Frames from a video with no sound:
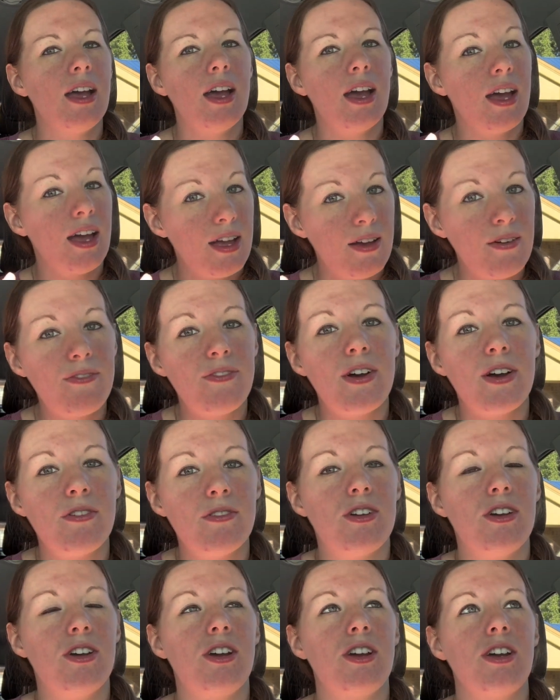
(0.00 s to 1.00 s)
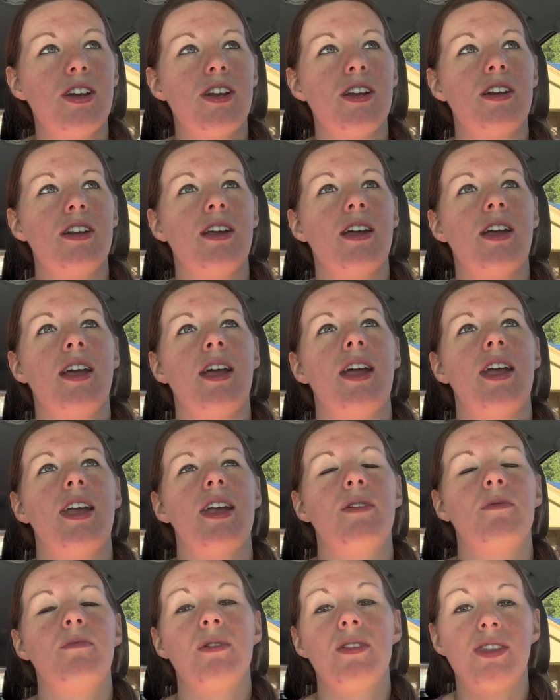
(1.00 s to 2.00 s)
It felt good,
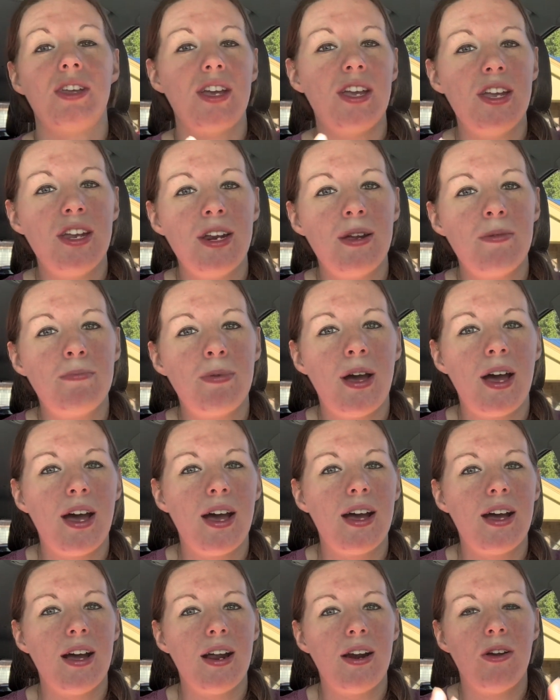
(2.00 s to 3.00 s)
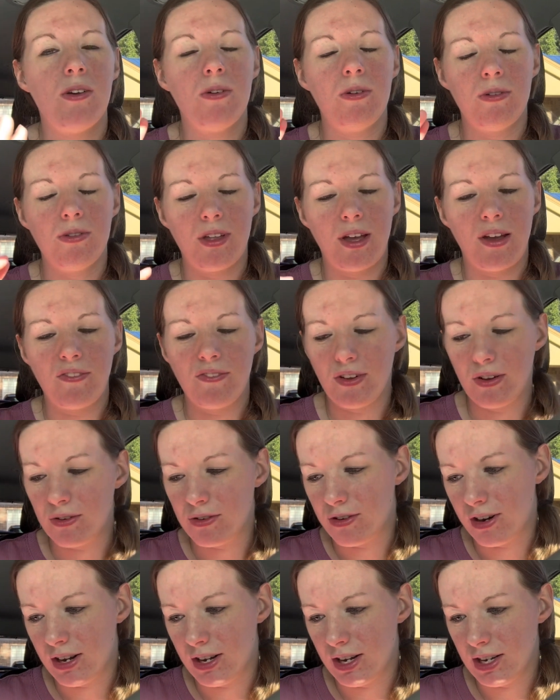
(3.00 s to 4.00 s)
and with the heating pad, oh, that felt
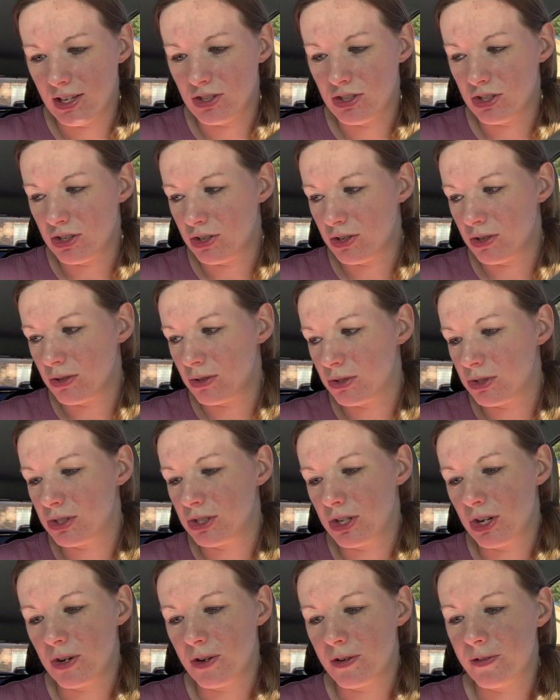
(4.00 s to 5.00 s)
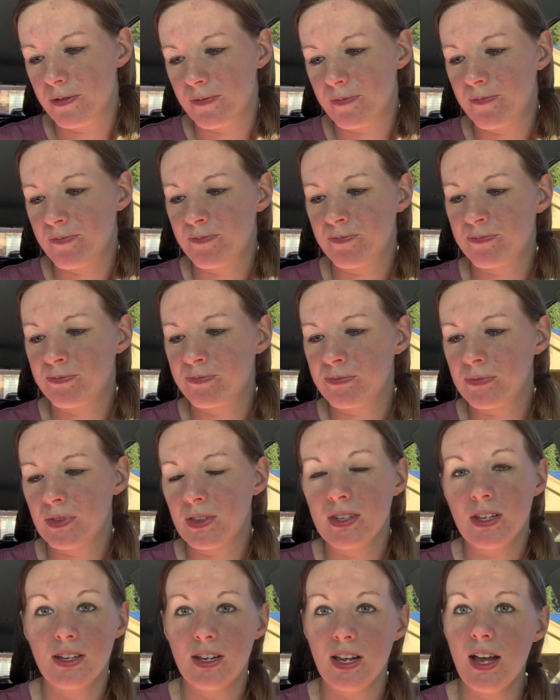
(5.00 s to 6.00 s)
great too. So
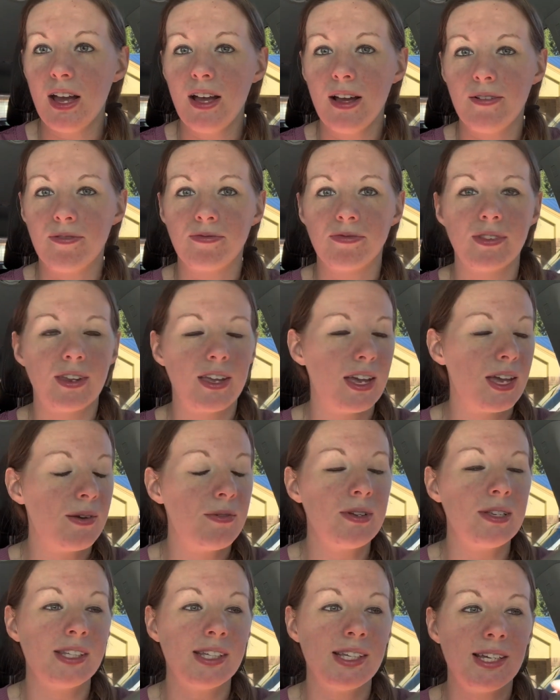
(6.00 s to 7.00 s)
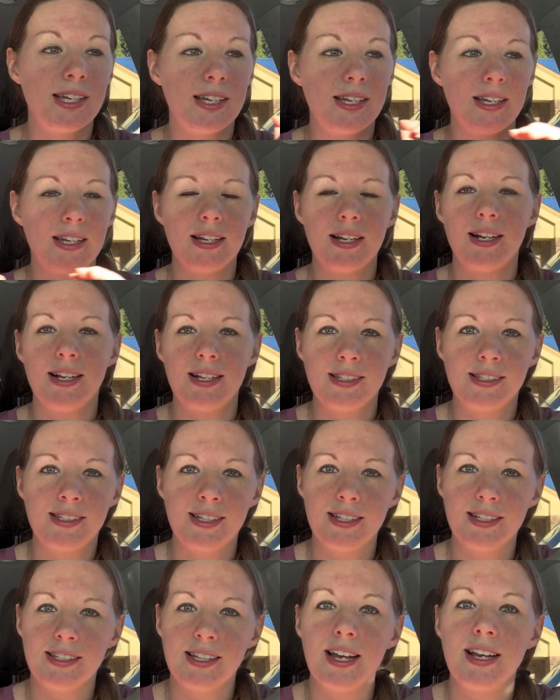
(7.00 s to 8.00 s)
yeah, it was a
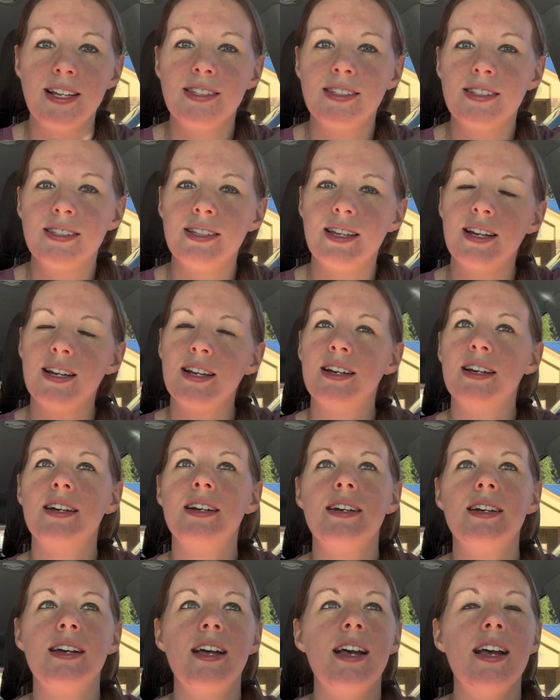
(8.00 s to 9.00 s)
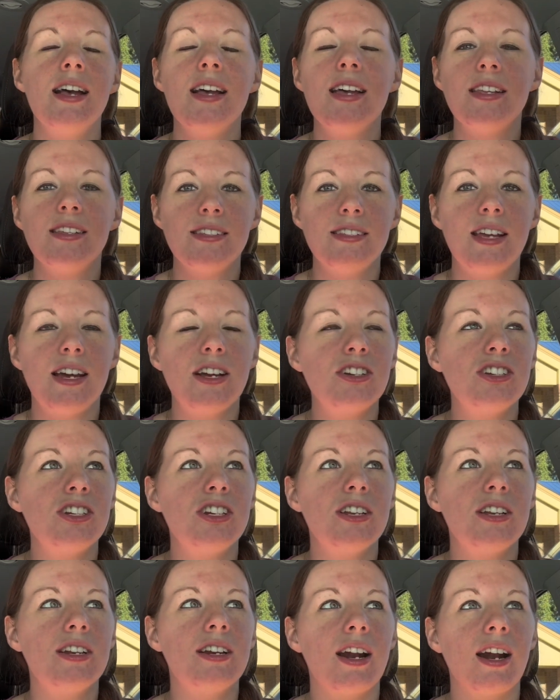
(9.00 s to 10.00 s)
success
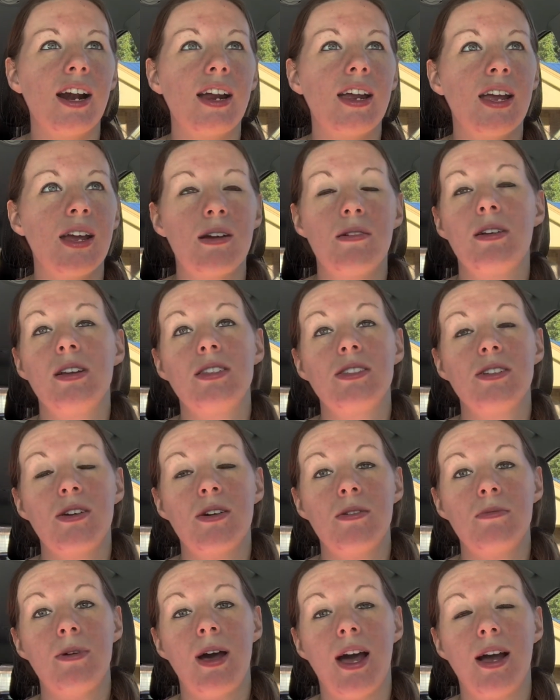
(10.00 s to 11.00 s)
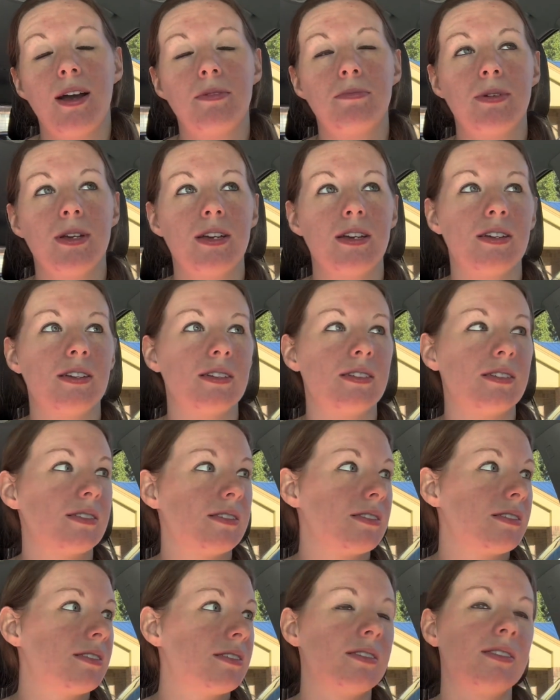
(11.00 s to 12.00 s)
session. I can't wait to go back,
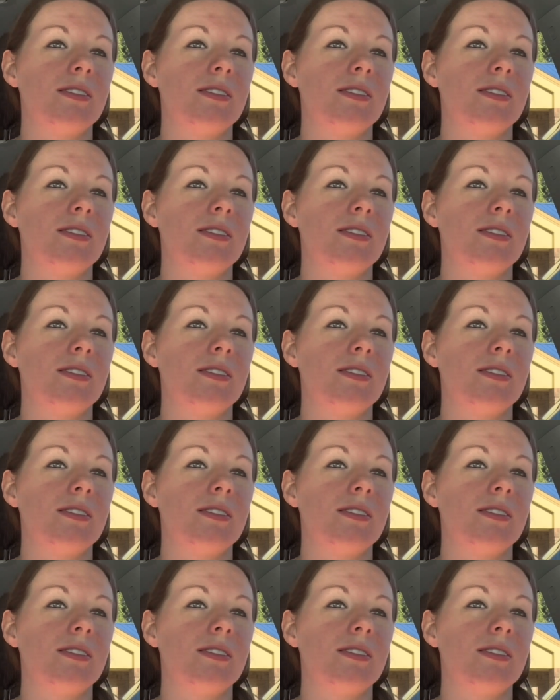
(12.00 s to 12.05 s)
because,